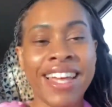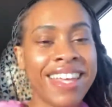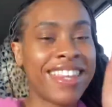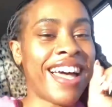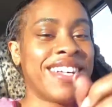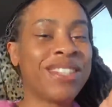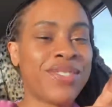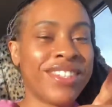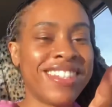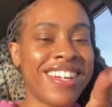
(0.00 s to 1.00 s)
that's
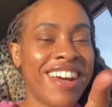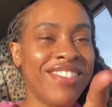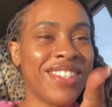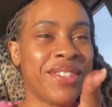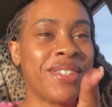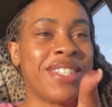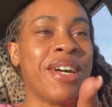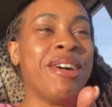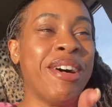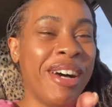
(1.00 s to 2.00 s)
what you have to do
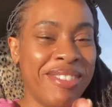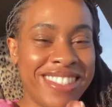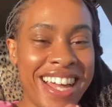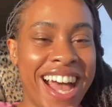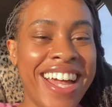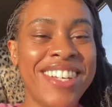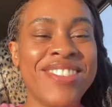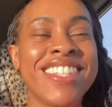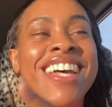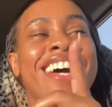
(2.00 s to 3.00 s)
sometimes
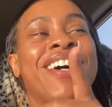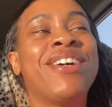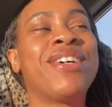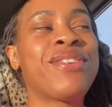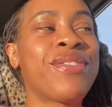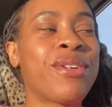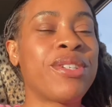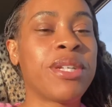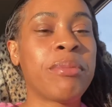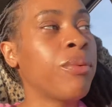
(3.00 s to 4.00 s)
on a road
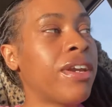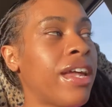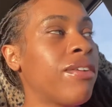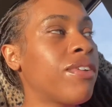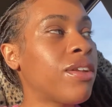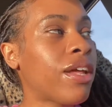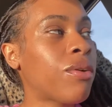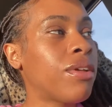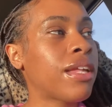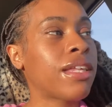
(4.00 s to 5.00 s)
trip. We're not even like
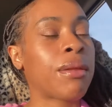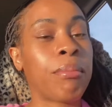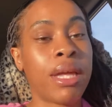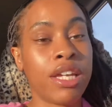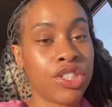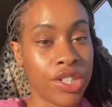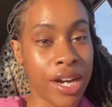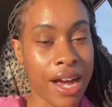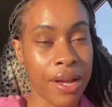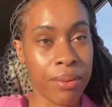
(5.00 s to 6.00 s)
on like the major
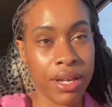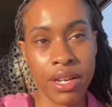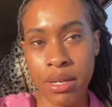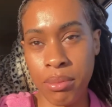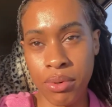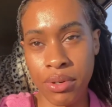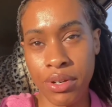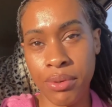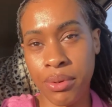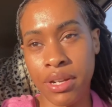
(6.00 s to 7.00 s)
highway
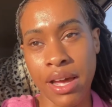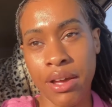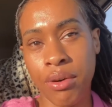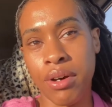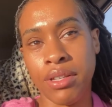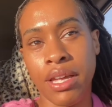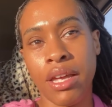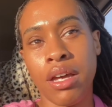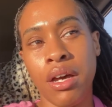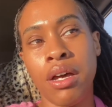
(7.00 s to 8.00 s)
anymore. We're like on like
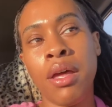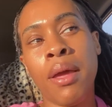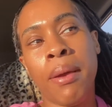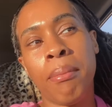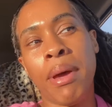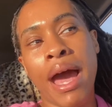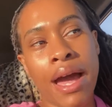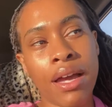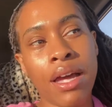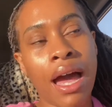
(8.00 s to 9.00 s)
a back
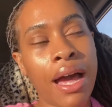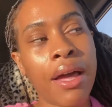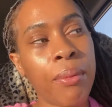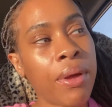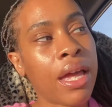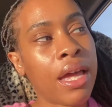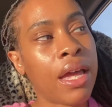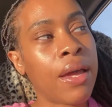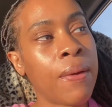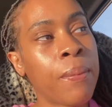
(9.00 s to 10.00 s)

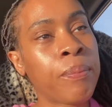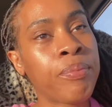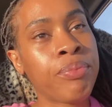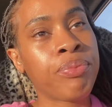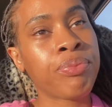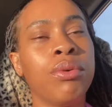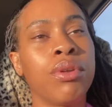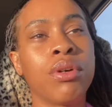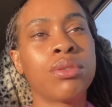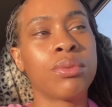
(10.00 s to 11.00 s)
highway. Who
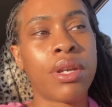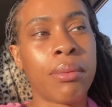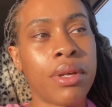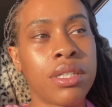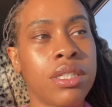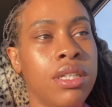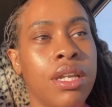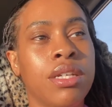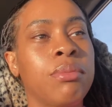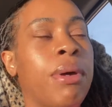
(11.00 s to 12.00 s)
knows when I'm gonna see the
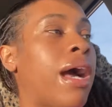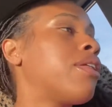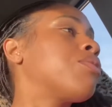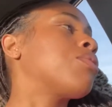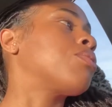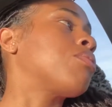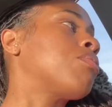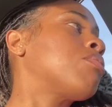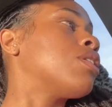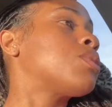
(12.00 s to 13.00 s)
next
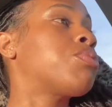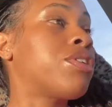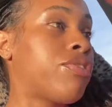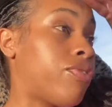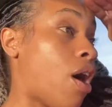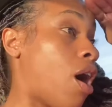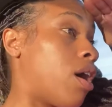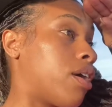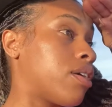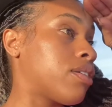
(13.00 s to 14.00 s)
bathroom? Looks pretty
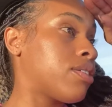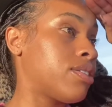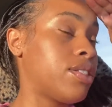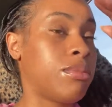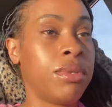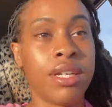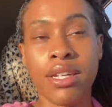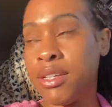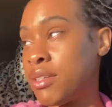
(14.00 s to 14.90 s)
far to me.